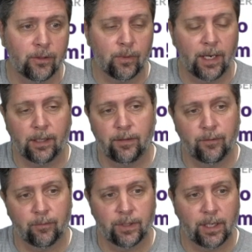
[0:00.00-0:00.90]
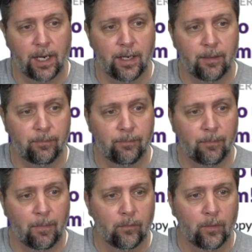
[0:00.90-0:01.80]
directly from Sam,
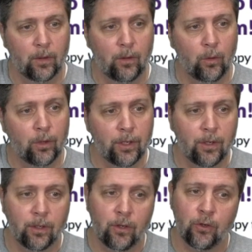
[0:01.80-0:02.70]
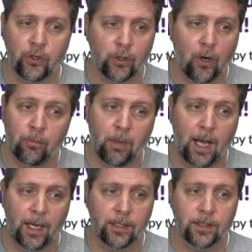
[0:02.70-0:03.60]
or you can use your own
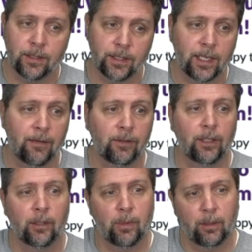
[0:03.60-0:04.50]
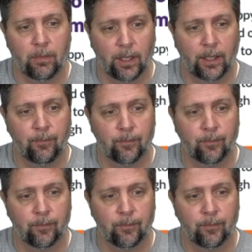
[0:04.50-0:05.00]
box and save a little bit of money.